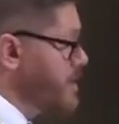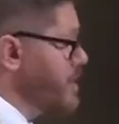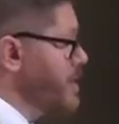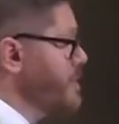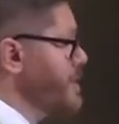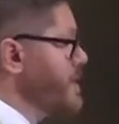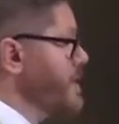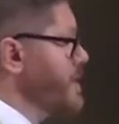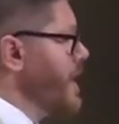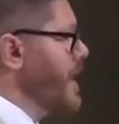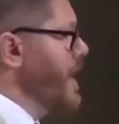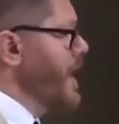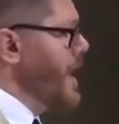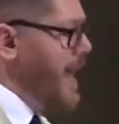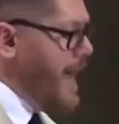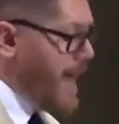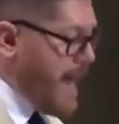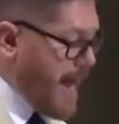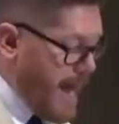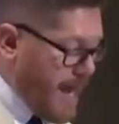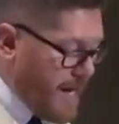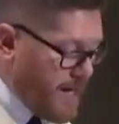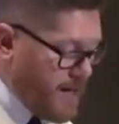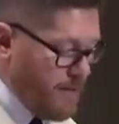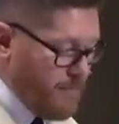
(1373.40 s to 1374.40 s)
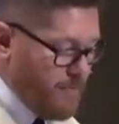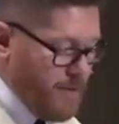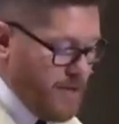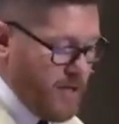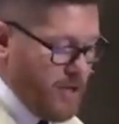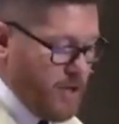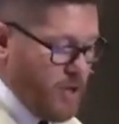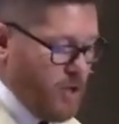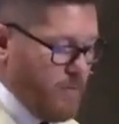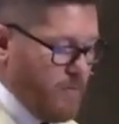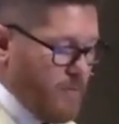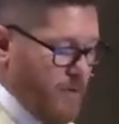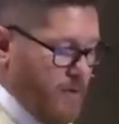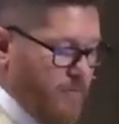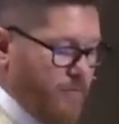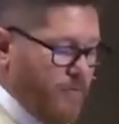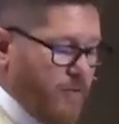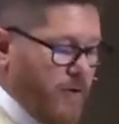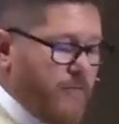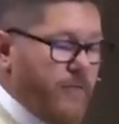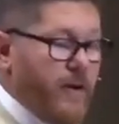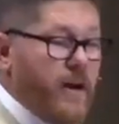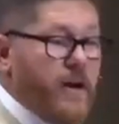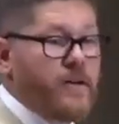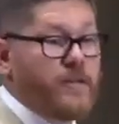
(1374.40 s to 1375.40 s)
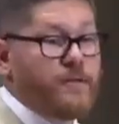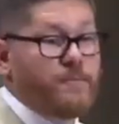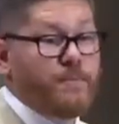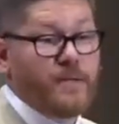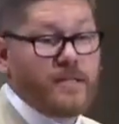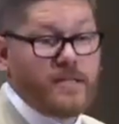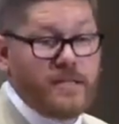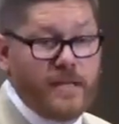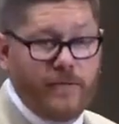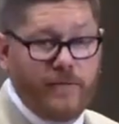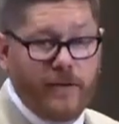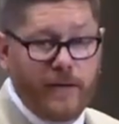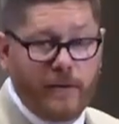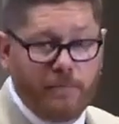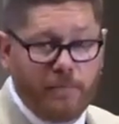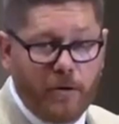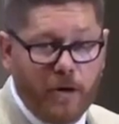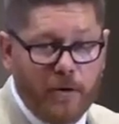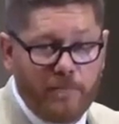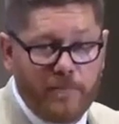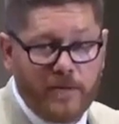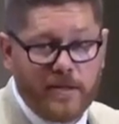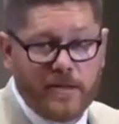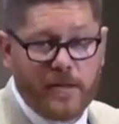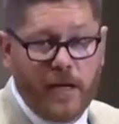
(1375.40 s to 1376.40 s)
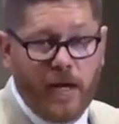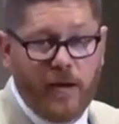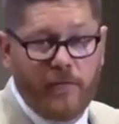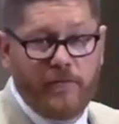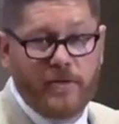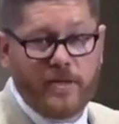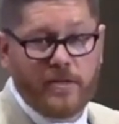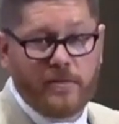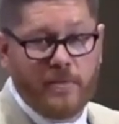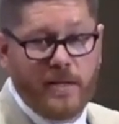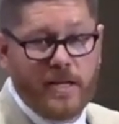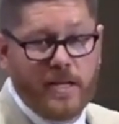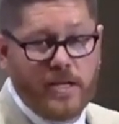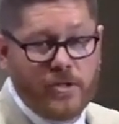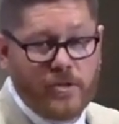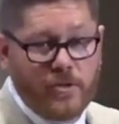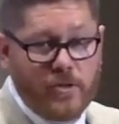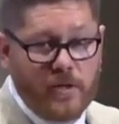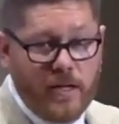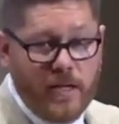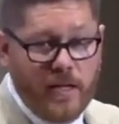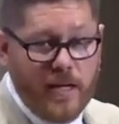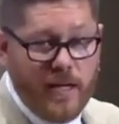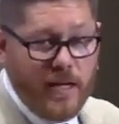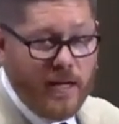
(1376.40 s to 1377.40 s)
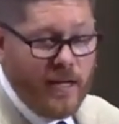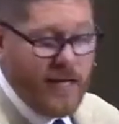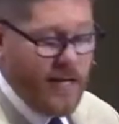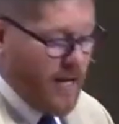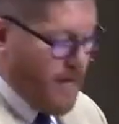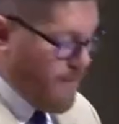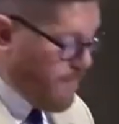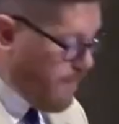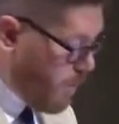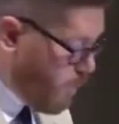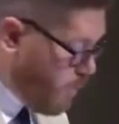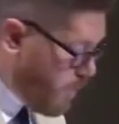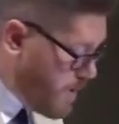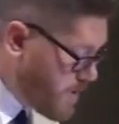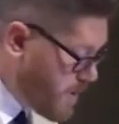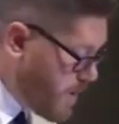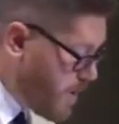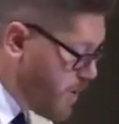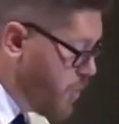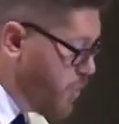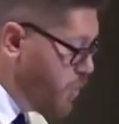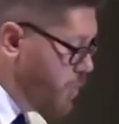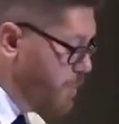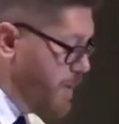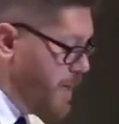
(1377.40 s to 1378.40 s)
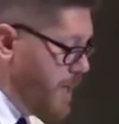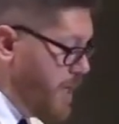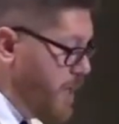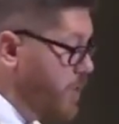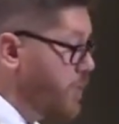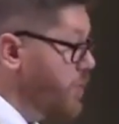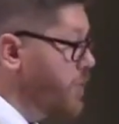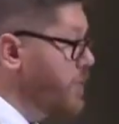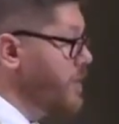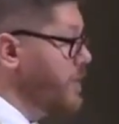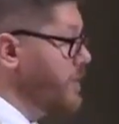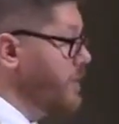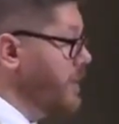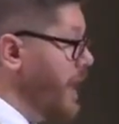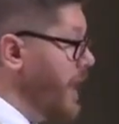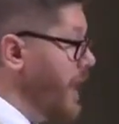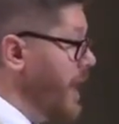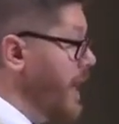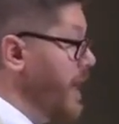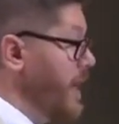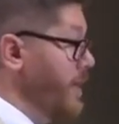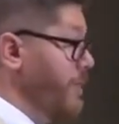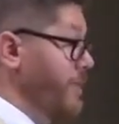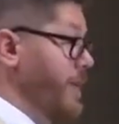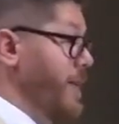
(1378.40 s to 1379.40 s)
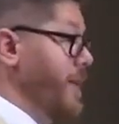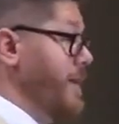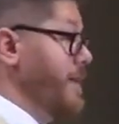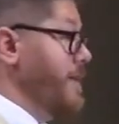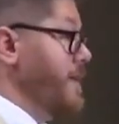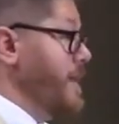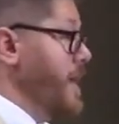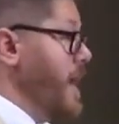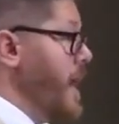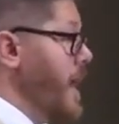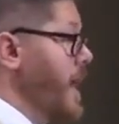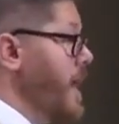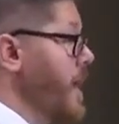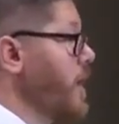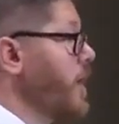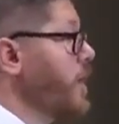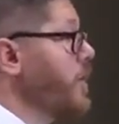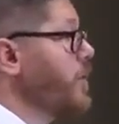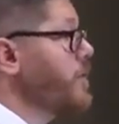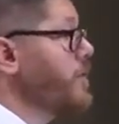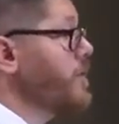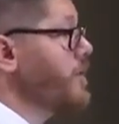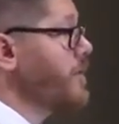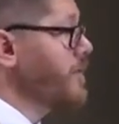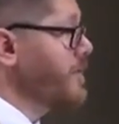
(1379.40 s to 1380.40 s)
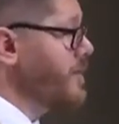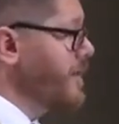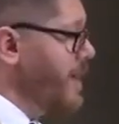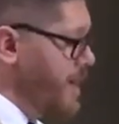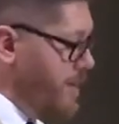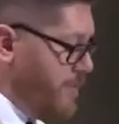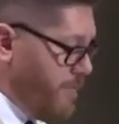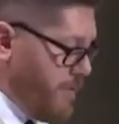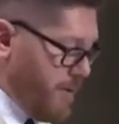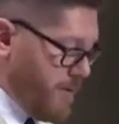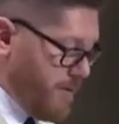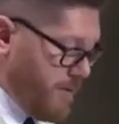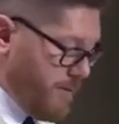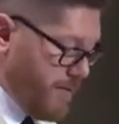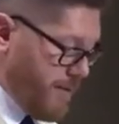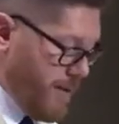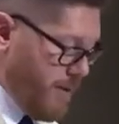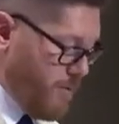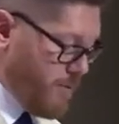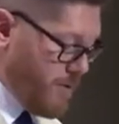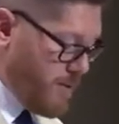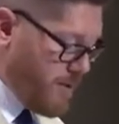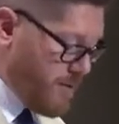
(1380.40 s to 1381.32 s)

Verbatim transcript: the Messiah, had to be human for a very specific purpose of his ministry. If he wasn't human, he couldn't die. If he didn't die, he couldn't save us. He was